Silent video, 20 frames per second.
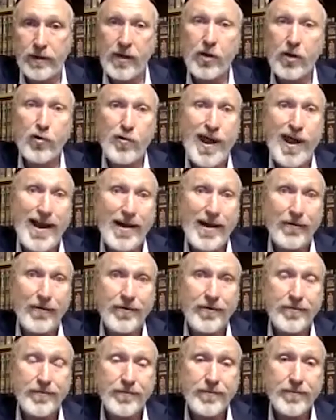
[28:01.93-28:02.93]
a crown.
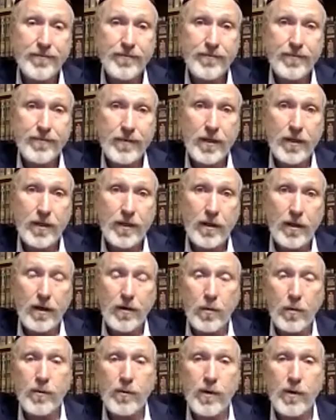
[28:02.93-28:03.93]

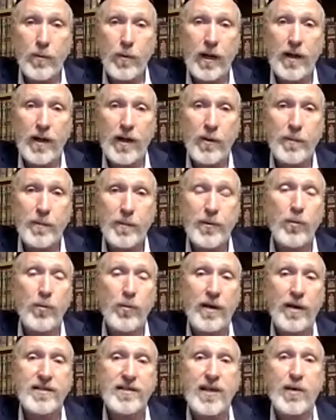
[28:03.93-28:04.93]
Why
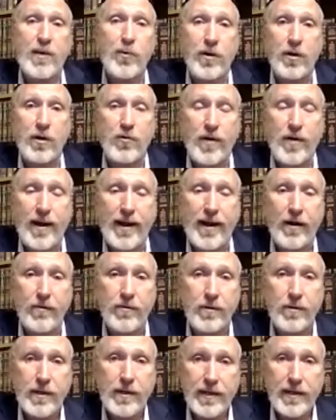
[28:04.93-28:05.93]
does the king wear a crown?